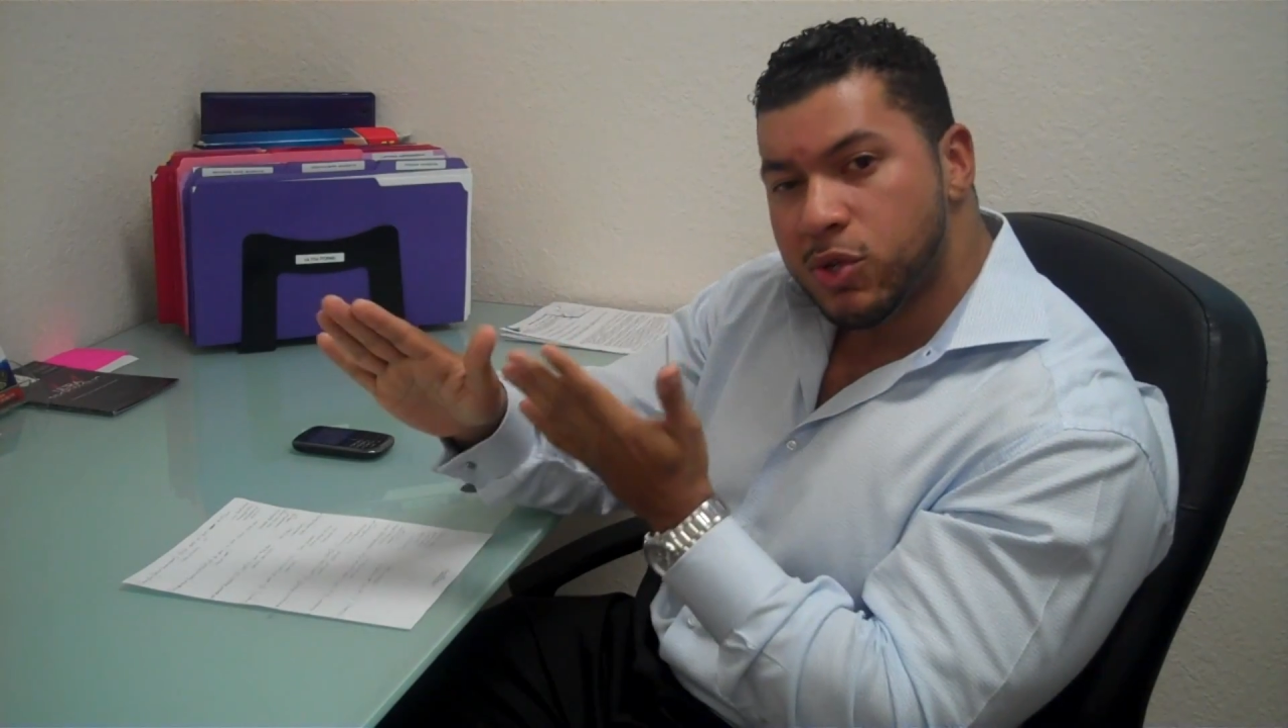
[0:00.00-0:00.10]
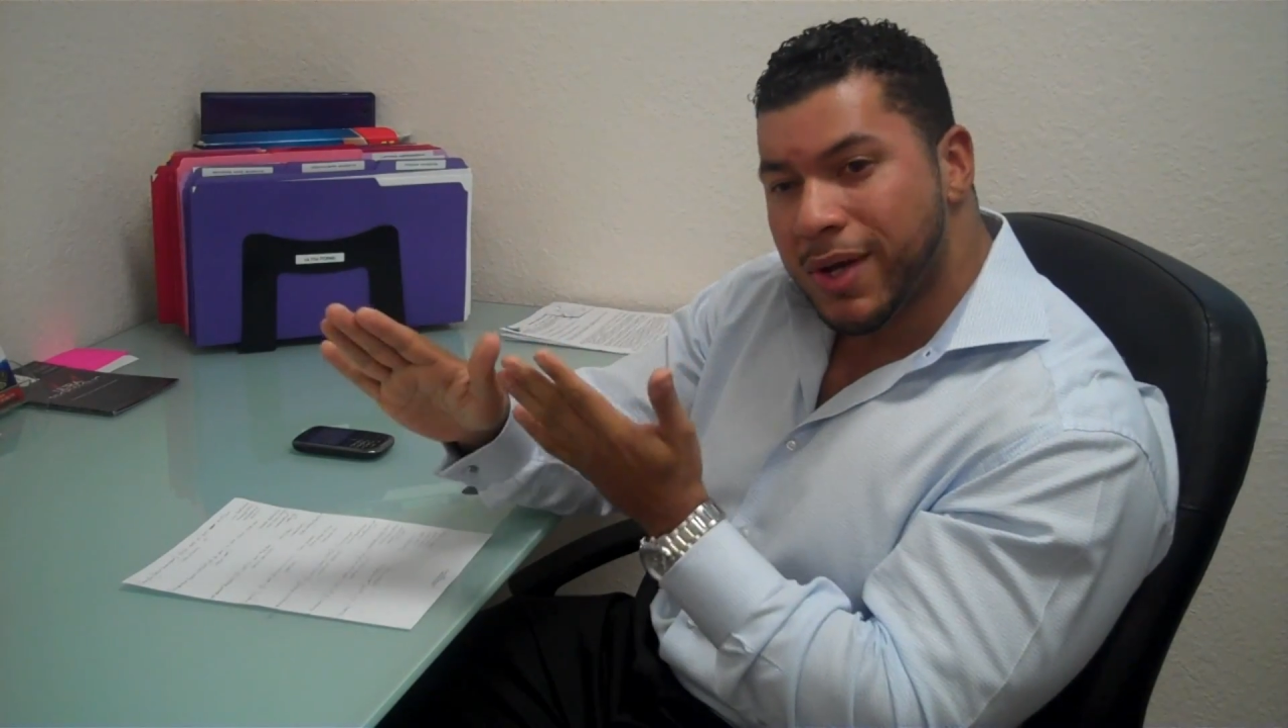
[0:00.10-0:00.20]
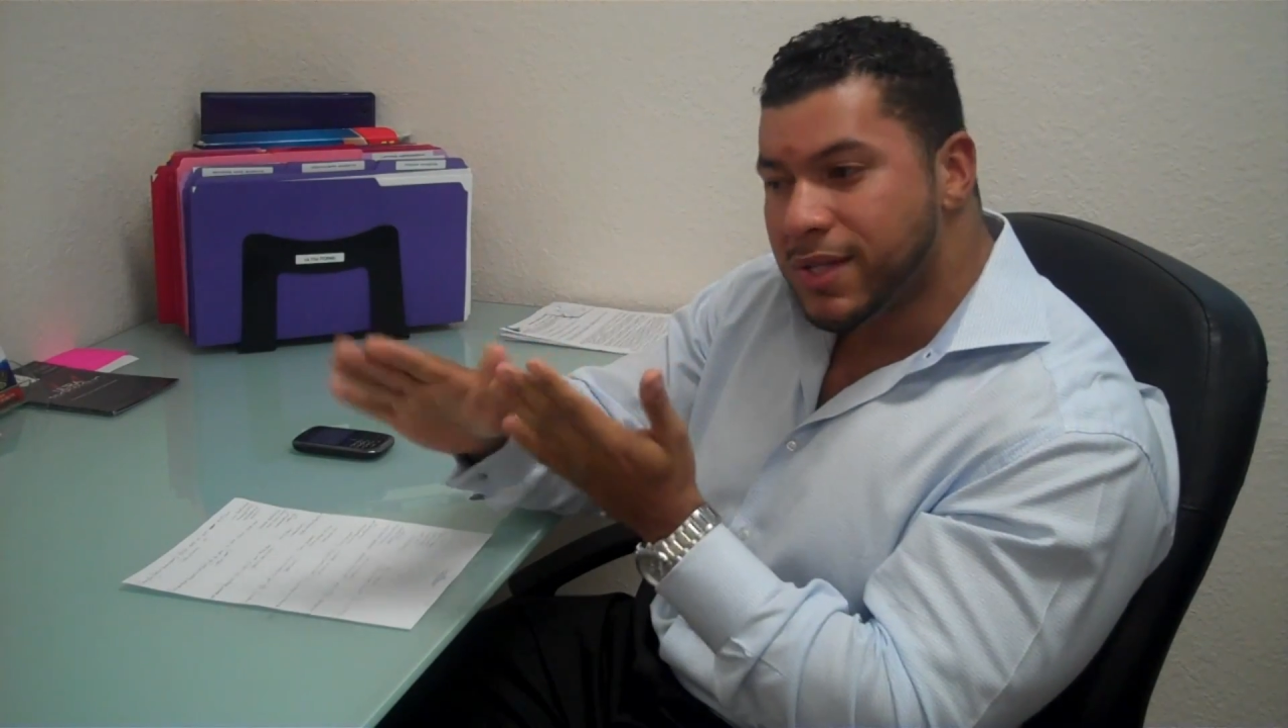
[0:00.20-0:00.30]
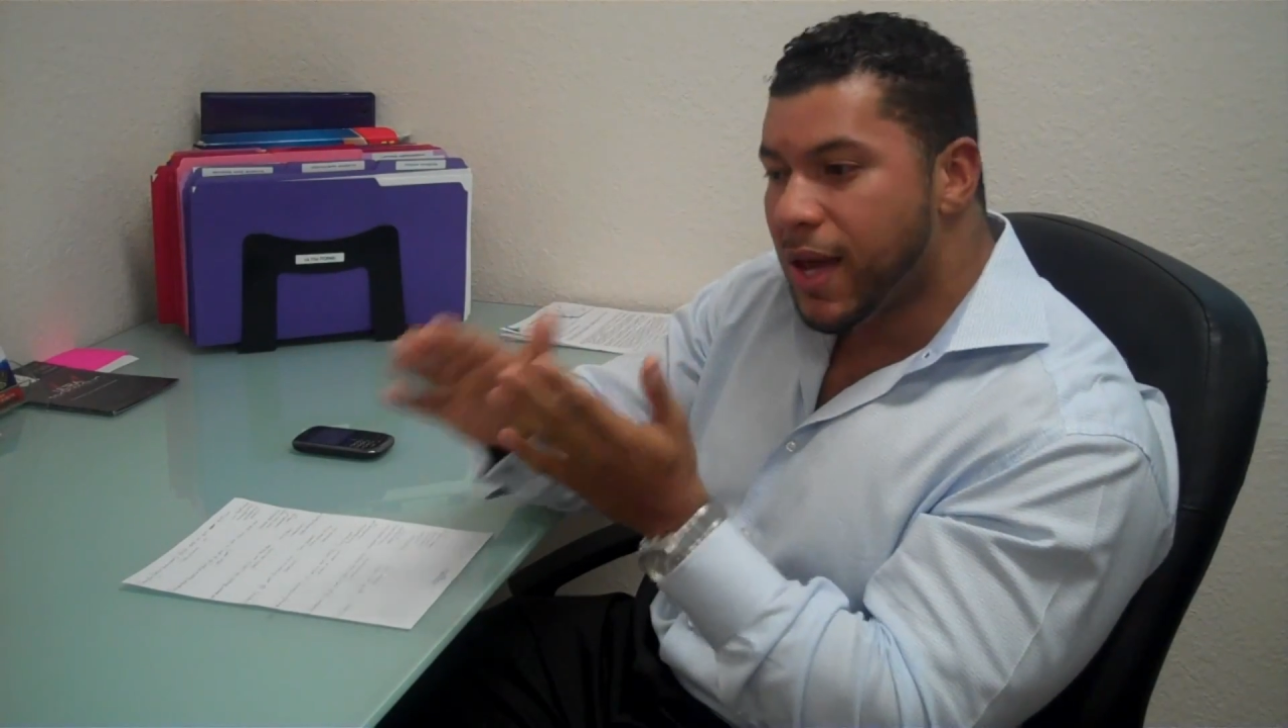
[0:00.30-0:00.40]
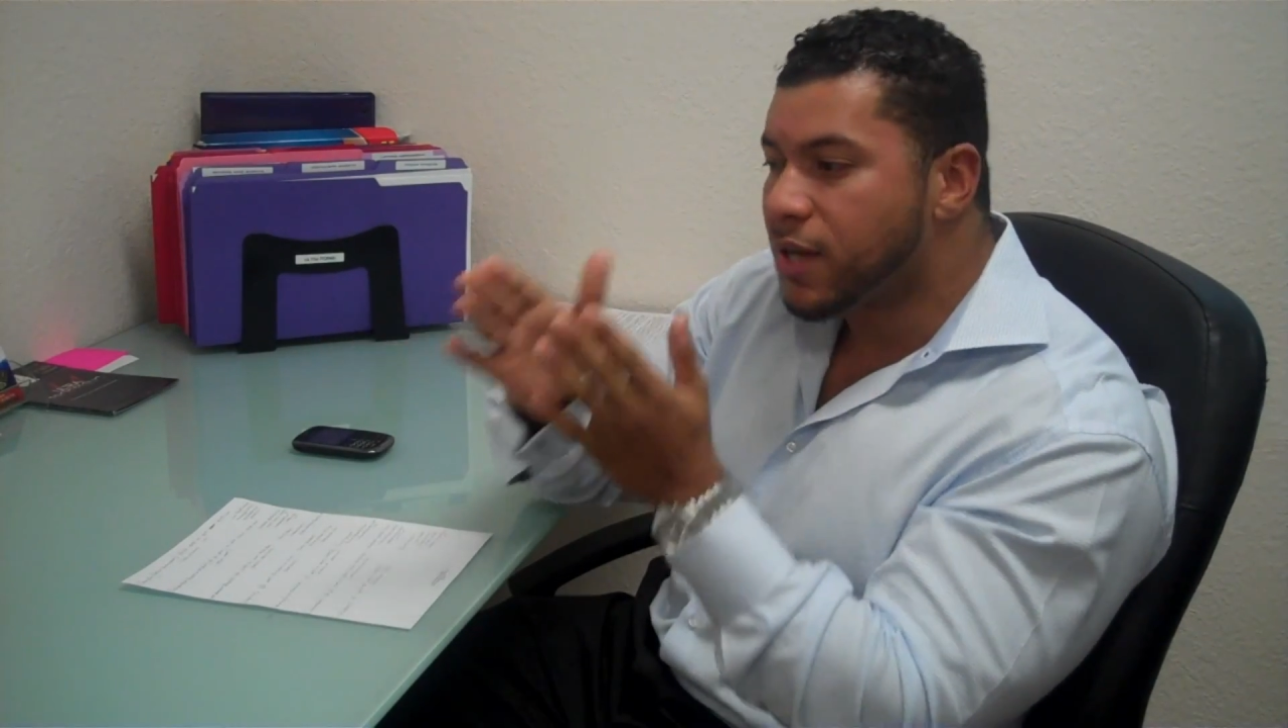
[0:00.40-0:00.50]

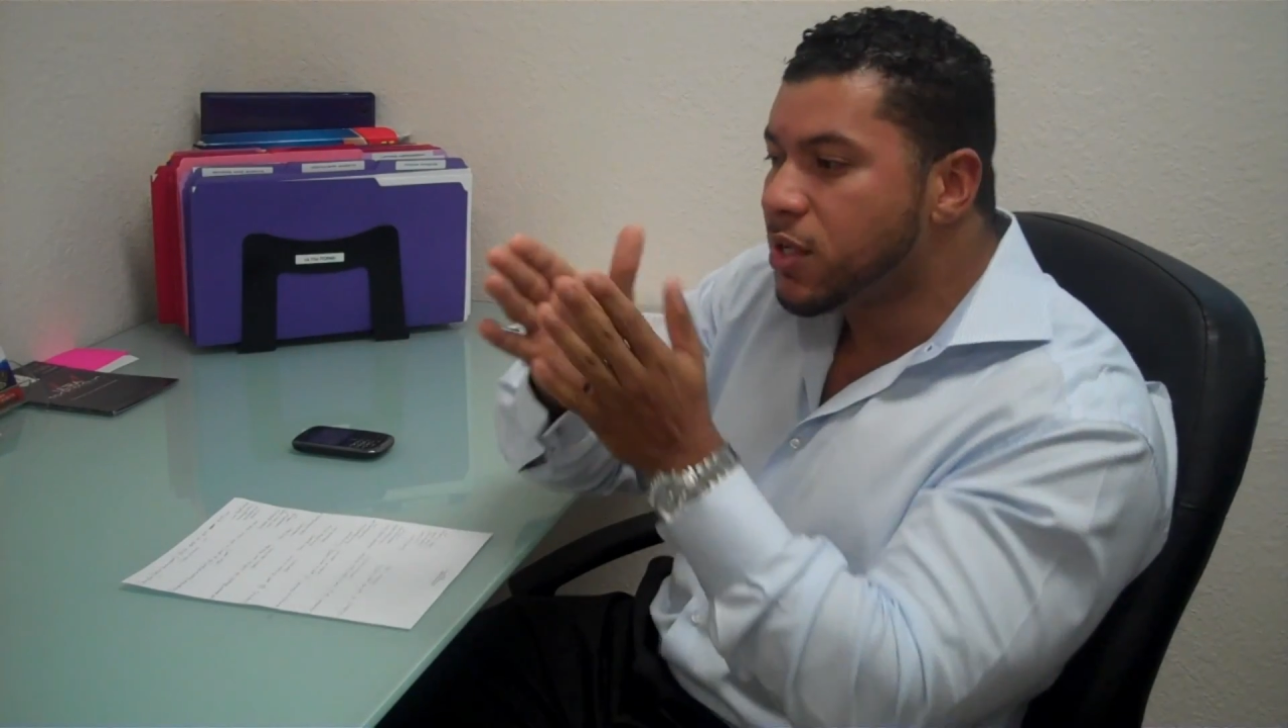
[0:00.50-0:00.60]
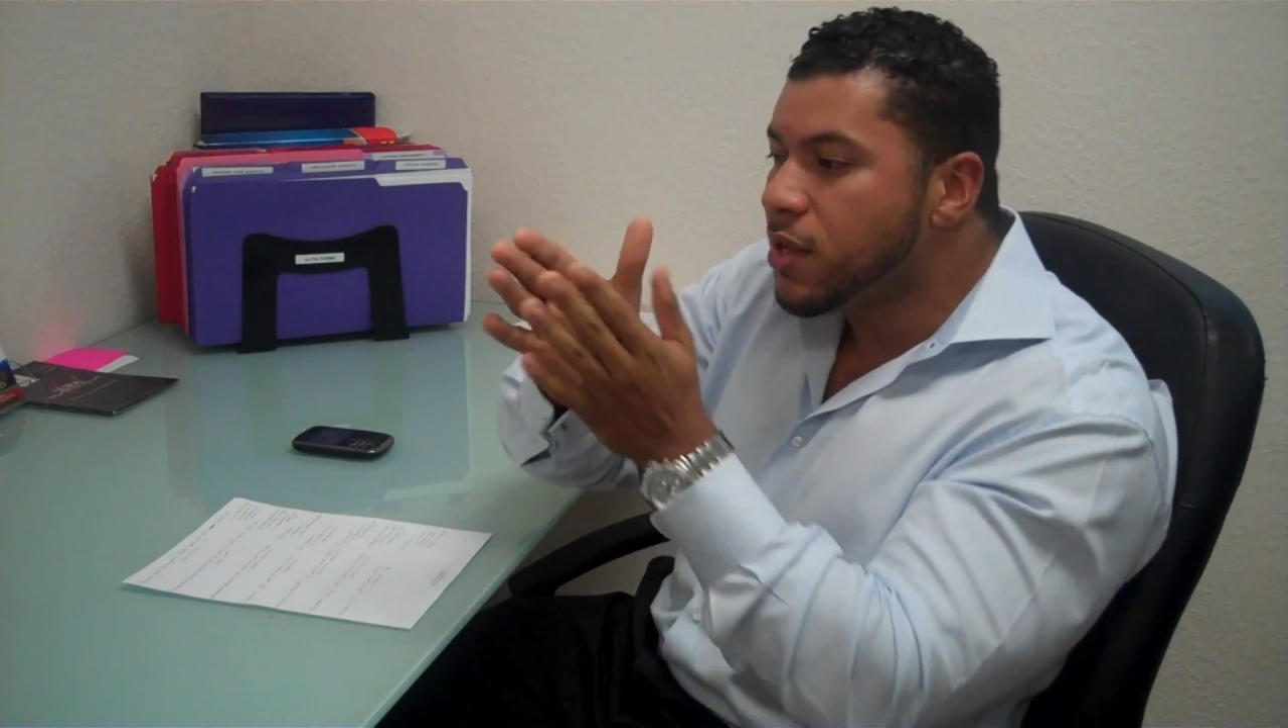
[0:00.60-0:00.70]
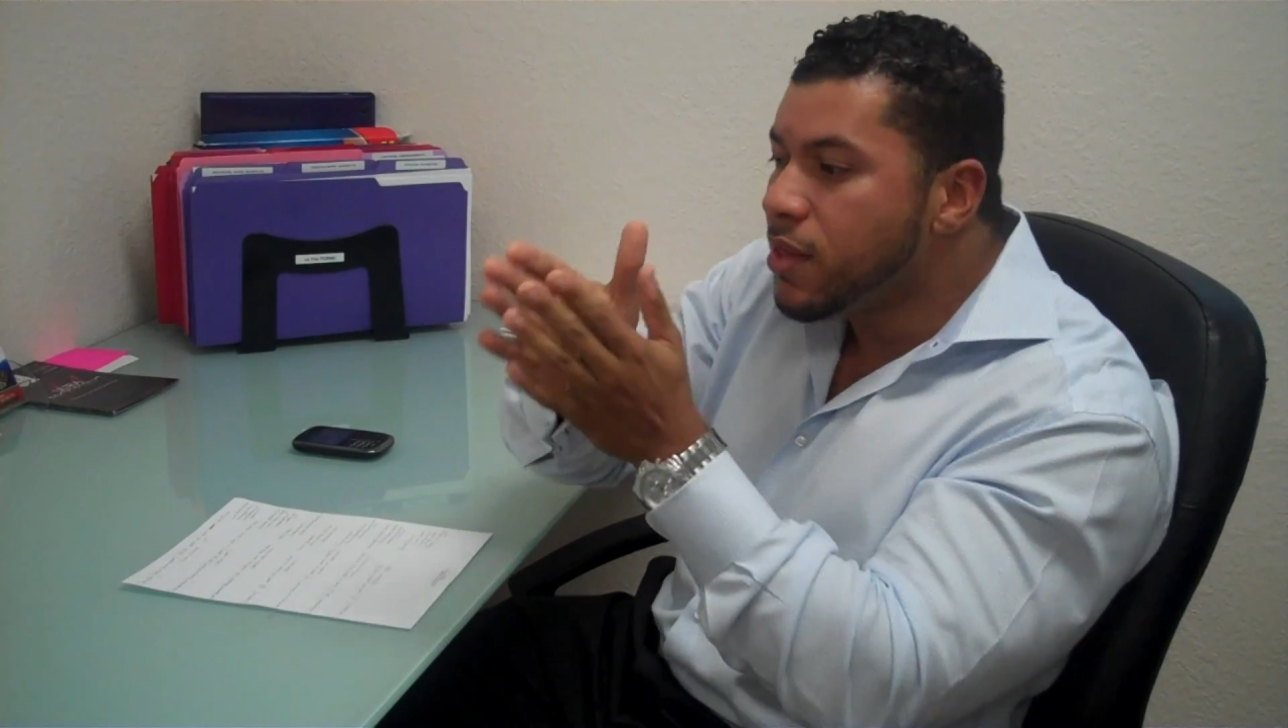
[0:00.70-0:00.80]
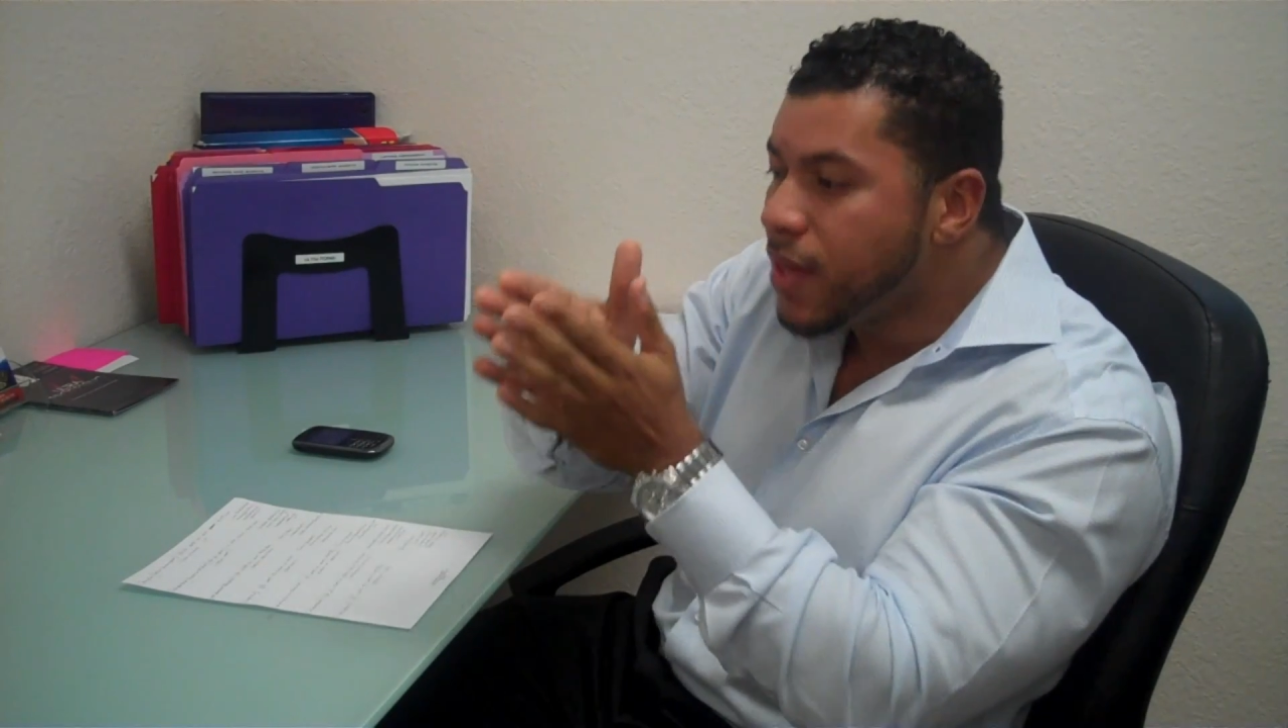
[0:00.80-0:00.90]
transaction.